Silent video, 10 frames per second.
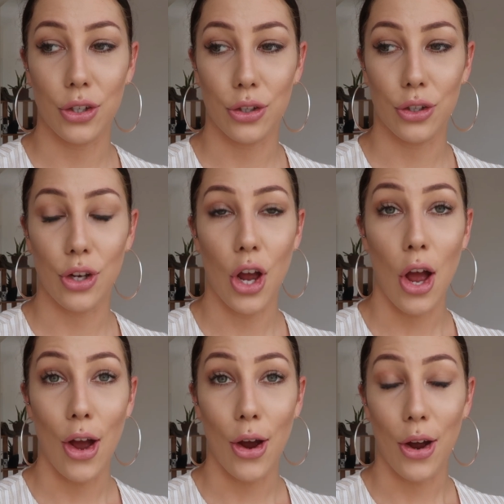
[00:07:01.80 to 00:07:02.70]
to
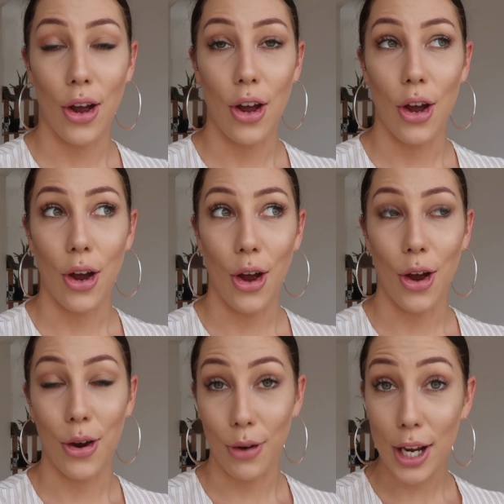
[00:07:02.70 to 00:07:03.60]

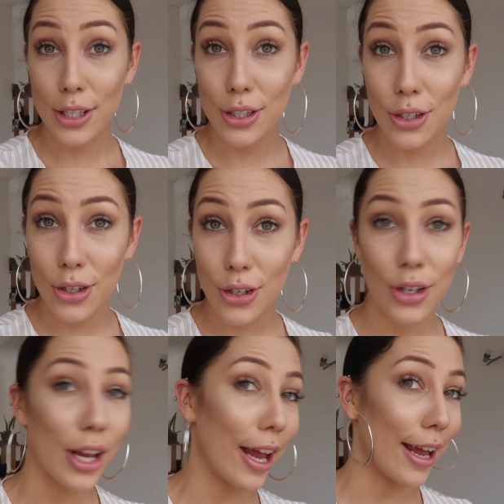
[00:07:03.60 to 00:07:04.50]
harass
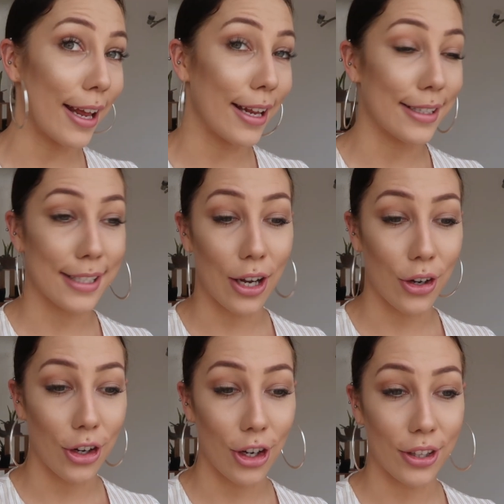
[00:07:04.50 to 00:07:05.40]
you and
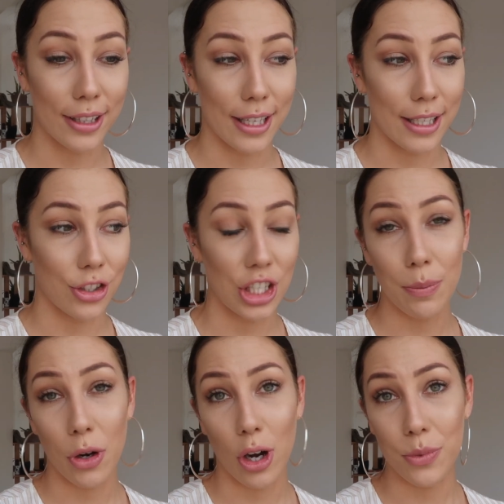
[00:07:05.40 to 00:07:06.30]
tell you that there's
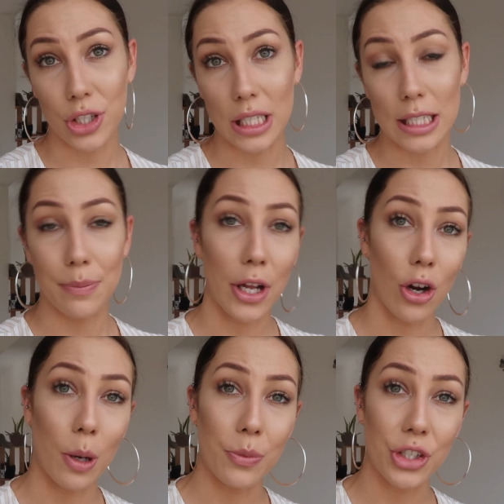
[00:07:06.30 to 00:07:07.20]
cheaper options,
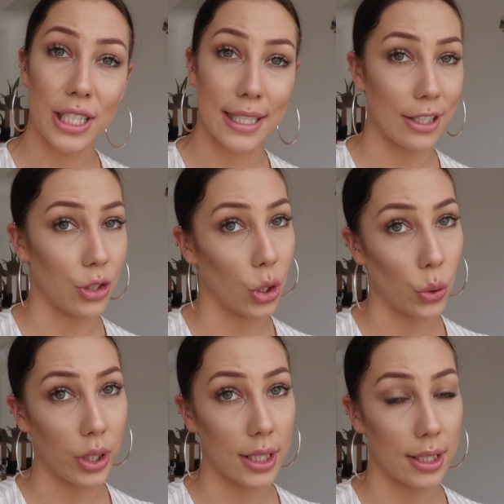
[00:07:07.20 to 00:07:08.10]
better options,
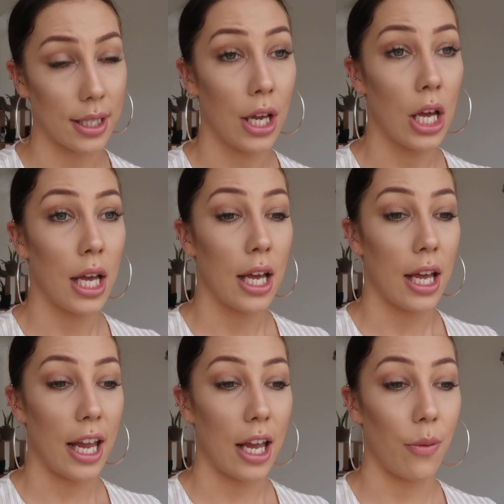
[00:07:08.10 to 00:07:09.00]
tours.
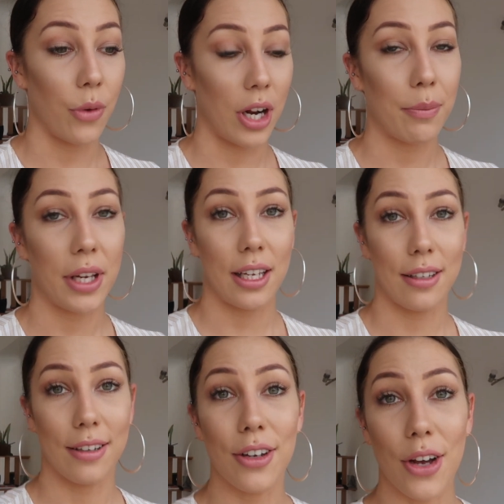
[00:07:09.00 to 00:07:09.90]
And when I
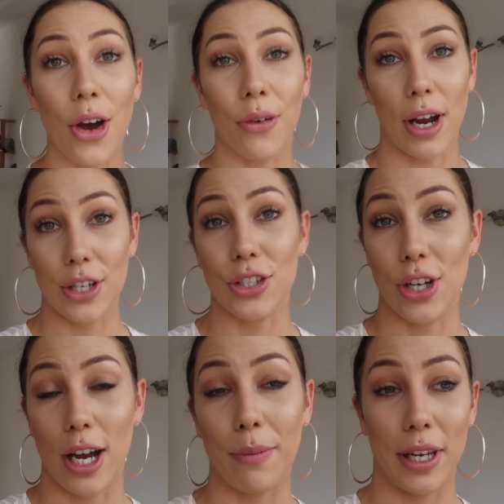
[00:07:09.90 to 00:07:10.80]
mean harass
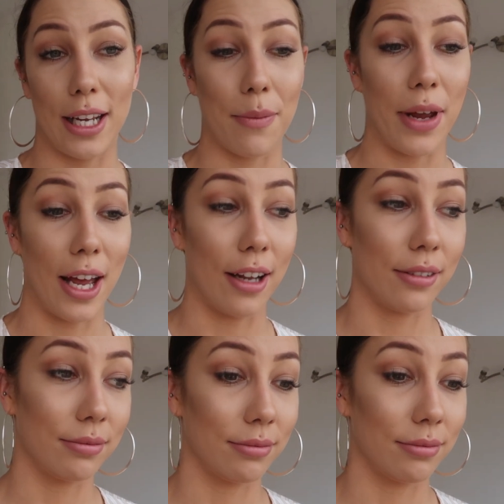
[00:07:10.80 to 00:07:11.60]
you, I mean about